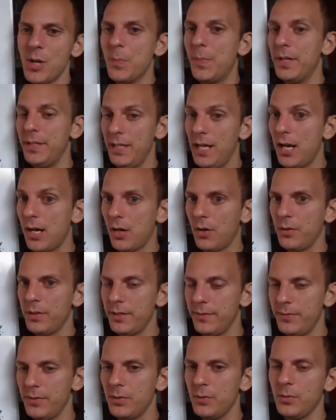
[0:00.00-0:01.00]
but now,
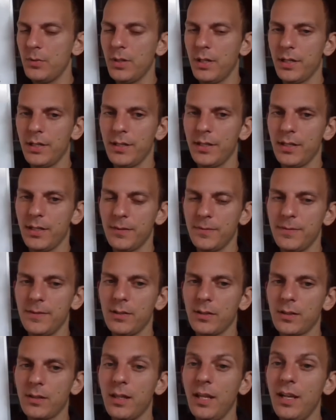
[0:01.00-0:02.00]
if you uh,
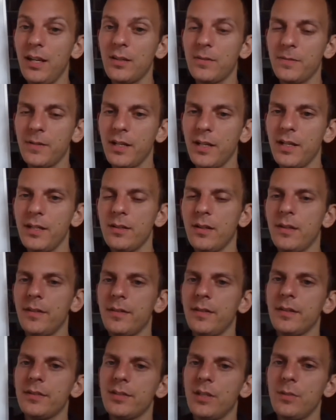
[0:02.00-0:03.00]
feel clarified
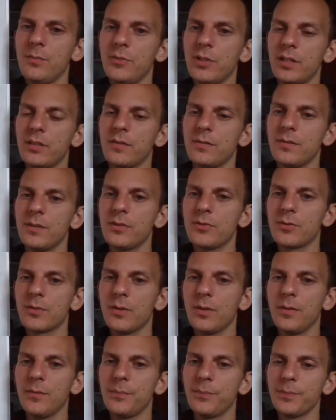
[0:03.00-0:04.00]
on the subject of
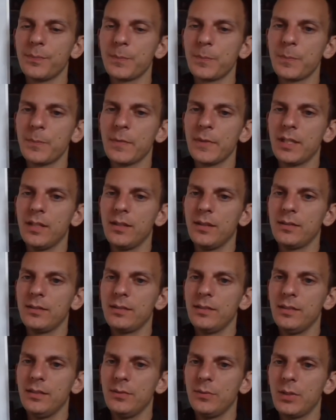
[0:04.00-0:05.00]
control,
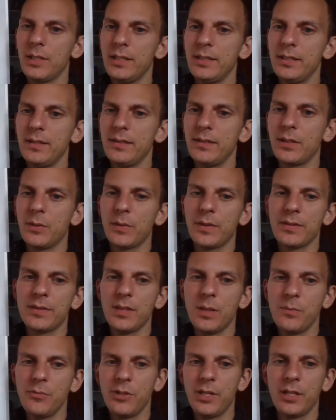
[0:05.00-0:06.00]
see what I did there with
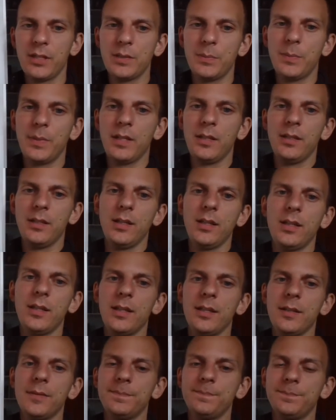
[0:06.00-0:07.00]
subject, but
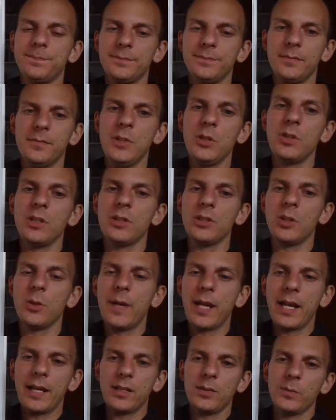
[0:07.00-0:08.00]
um, you can go
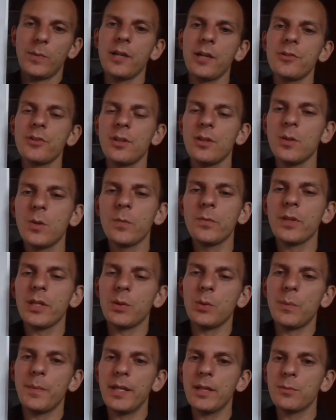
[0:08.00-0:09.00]
back and watch it and hopefully
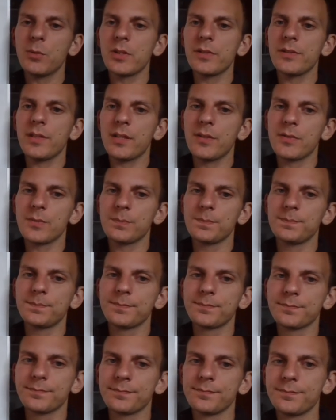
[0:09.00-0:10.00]
it will make more sense.
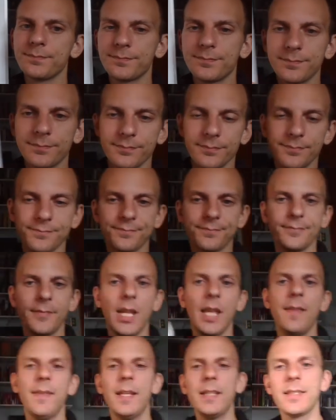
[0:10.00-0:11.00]

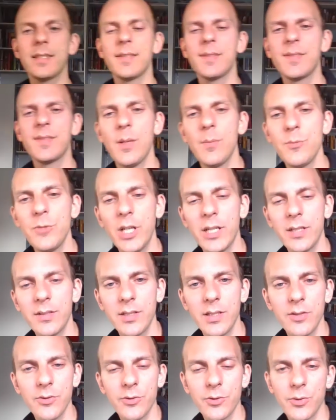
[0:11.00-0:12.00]
That's
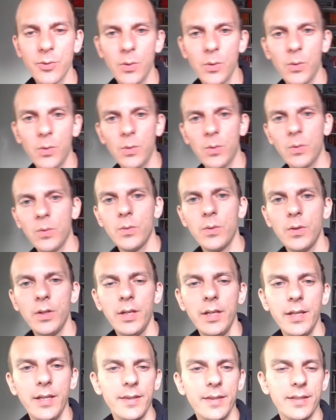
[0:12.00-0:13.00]
subject control.
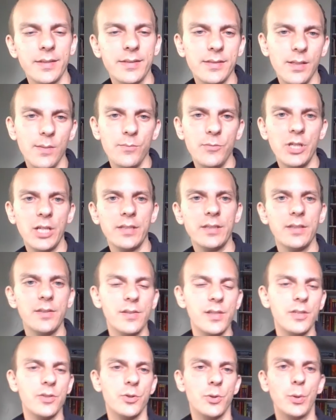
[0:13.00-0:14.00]
The subject is
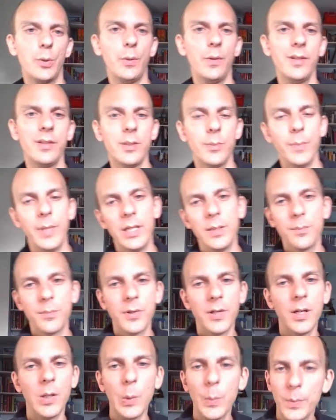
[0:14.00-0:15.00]
controlling the big
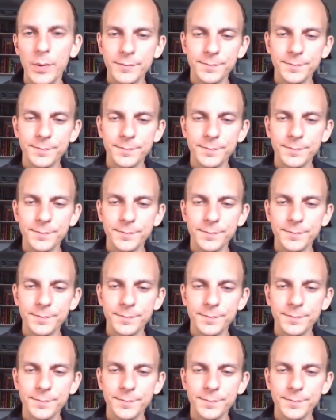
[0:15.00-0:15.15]
pro.